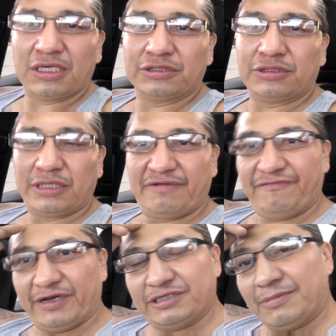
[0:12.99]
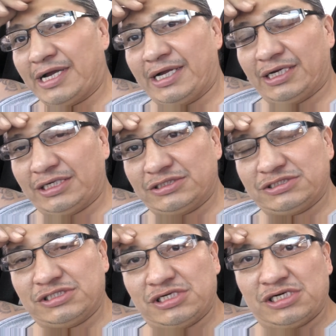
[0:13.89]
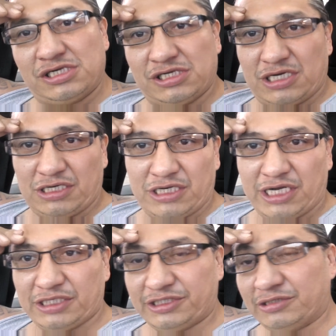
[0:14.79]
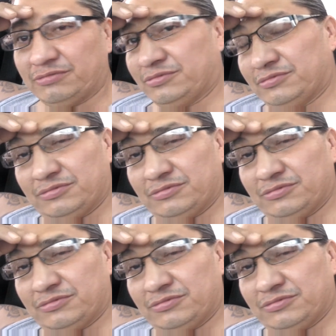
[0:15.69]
So they fixed my. I had some